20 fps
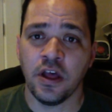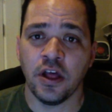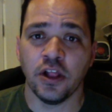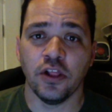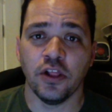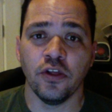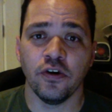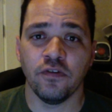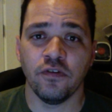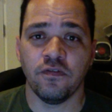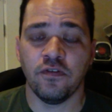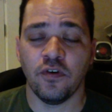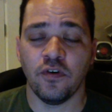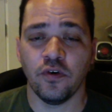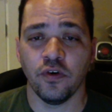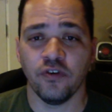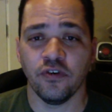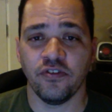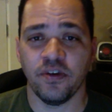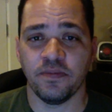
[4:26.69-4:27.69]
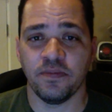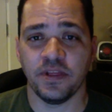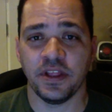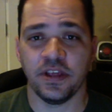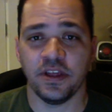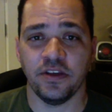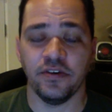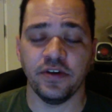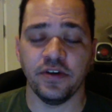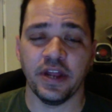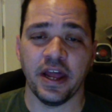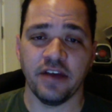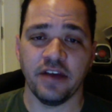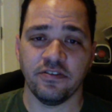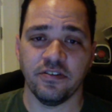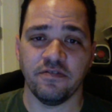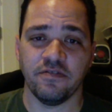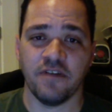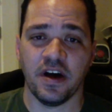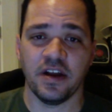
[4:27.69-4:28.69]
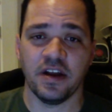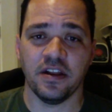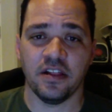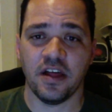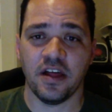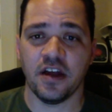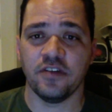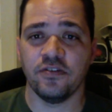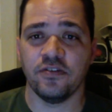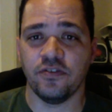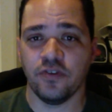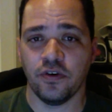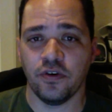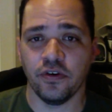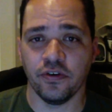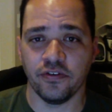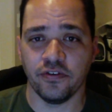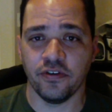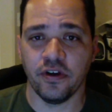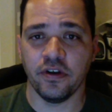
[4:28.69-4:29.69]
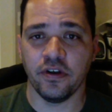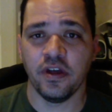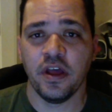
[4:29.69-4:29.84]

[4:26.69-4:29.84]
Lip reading: look for something that you can actually find a lot of tutorials on.